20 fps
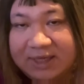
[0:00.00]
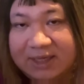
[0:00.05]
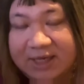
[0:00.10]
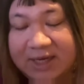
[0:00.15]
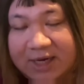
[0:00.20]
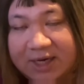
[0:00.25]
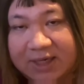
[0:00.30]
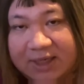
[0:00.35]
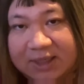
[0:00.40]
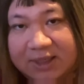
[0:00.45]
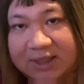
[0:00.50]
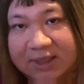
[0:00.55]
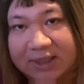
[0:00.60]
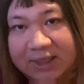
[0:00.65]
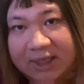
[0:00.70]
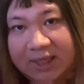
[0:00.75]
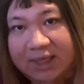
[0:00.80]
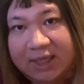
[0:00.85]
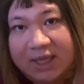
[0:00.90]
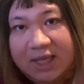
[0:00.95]
here,
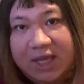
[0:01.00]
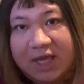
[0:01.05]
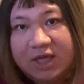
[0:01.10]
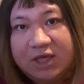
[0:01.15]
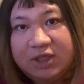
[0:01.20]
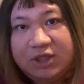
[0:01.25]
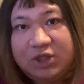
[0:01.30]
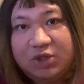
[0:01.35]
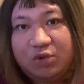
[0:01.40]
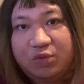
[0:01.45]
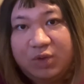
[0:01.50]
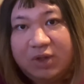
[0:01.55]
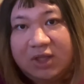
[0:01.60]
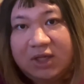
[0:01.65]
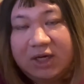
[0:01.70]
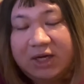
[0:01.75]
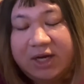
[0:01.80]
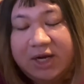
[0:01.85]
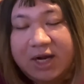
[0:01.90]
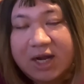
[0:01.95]
you
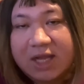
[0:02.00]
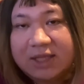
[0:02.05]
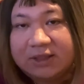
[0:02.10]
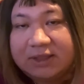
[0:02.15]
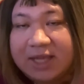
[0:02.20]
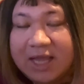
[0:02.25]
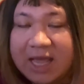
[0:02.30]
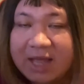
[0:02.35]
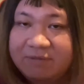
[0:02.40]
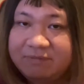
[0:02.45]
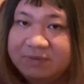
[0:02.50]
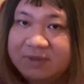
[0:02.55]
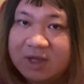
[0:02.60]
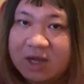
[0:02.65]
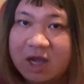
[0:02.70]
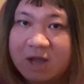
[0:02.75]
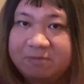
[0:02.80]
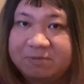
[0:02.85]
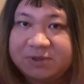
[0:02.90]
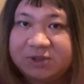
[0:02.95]
will not have the
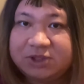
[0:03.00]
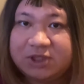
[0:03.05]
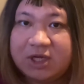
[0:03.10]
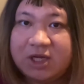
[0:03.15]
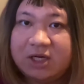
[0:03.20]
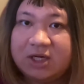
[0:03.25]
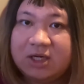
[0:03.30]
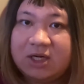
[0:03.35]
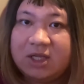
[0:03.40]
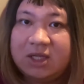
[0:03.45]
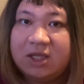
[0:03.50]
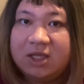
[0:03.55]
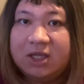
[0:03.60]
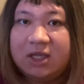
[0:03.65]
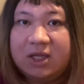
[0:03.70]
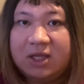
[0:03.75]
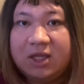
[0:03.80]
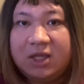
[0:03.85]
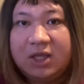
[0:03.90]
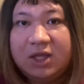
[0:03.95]
option
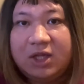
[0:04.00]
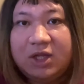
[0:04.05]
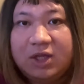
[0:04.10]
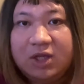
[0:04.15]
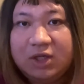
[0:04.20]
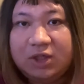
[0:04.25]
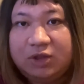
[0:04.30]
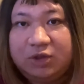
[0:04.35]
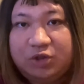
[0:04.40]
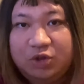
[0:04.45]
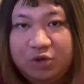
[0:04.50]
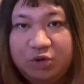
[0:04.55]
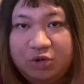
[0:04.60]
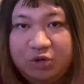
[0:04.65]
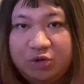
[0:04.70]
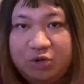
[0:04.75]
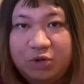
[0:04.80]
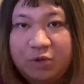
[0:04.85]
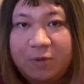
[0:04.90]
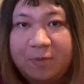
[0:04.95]

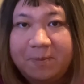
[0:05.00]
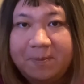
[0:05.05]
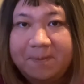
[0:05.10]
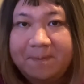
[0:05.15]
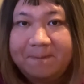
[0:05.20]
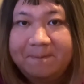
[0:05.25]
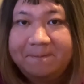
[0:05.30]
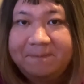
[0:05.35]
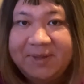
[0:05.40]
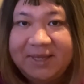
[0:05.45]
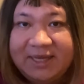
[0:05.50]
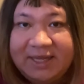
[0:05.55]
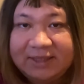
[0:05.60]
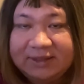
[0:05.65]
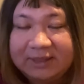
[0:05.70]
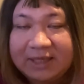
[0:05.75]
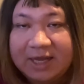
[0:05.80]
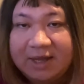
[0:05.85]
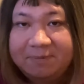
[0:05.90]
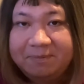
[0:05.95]
to pick
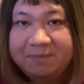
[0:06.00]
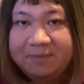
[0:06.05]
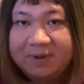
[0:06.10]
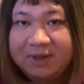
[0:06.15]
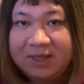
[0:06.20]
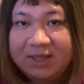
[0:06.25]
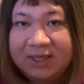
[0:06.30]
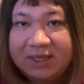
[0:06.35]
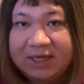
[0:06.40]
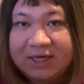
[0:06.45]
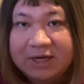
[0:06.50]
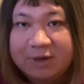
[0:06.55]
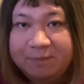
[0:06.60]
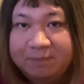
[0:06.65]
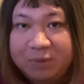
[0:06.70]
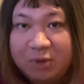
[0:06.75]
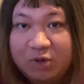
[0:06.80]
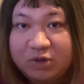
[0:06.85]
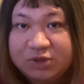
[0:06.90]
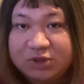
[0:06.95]
it up in a
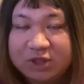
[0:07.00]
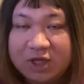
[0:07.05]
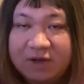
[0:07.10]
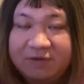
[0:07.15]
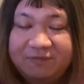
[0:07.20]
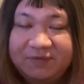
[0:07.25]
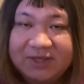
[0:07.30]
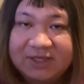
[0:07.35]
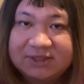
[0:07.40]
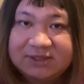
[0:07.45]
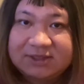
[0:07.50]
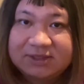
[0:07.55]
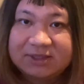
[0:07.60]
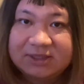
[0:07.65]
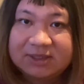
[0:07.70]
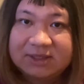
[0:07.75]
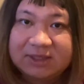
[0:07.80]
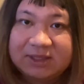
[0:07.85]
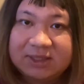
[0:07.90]
post office.